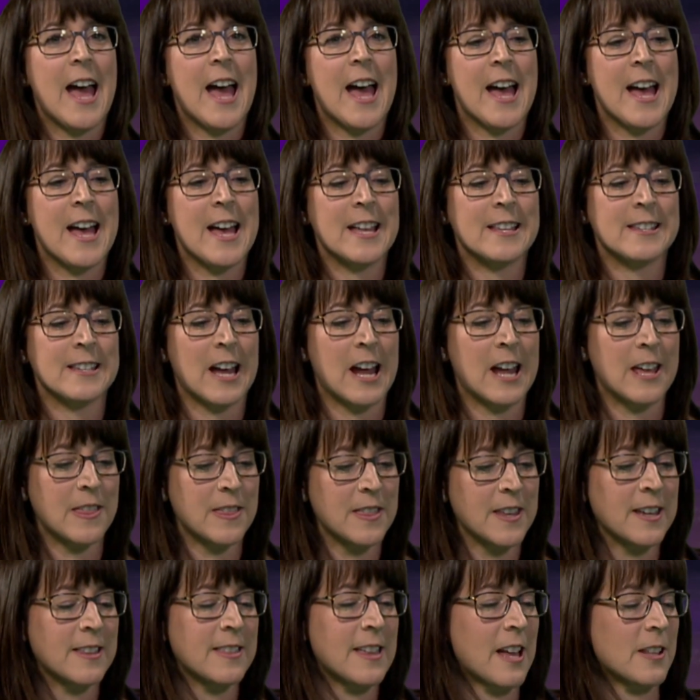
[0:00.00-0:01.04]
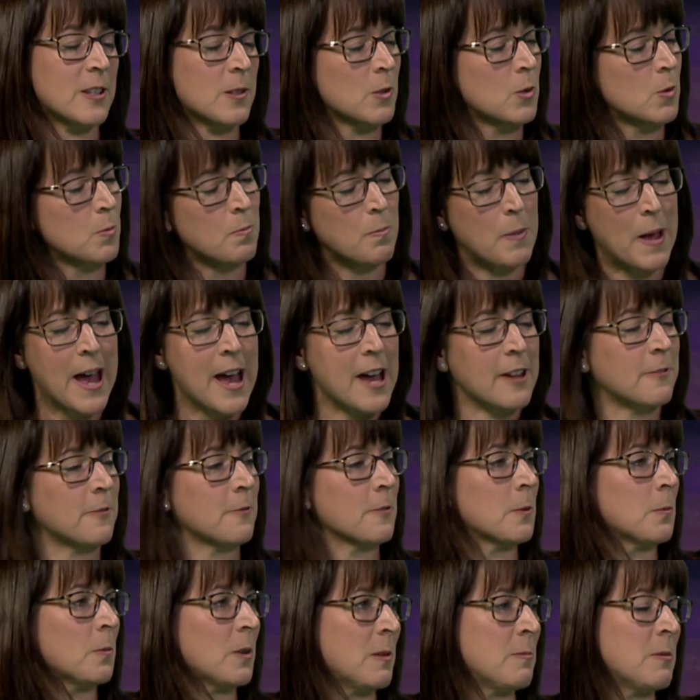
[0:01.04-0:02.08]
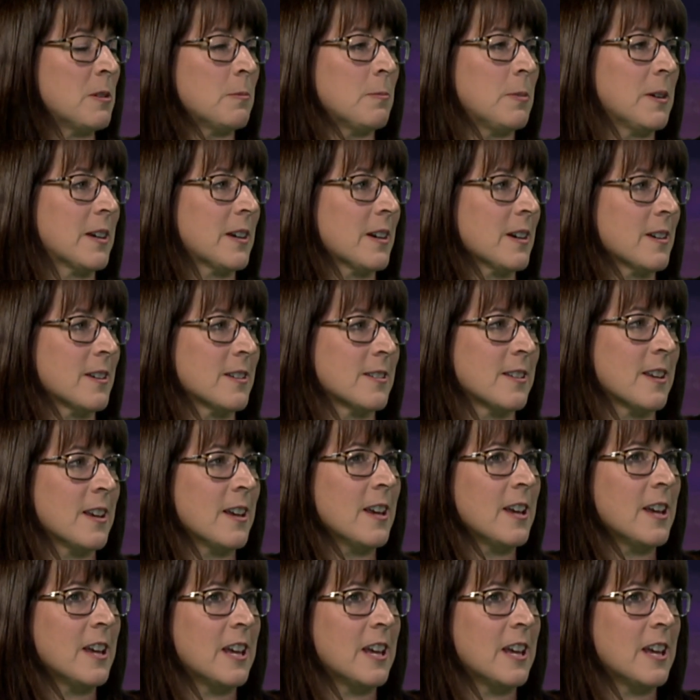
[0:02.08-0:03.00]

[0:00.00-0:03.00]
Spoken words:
And I think that's bad for women because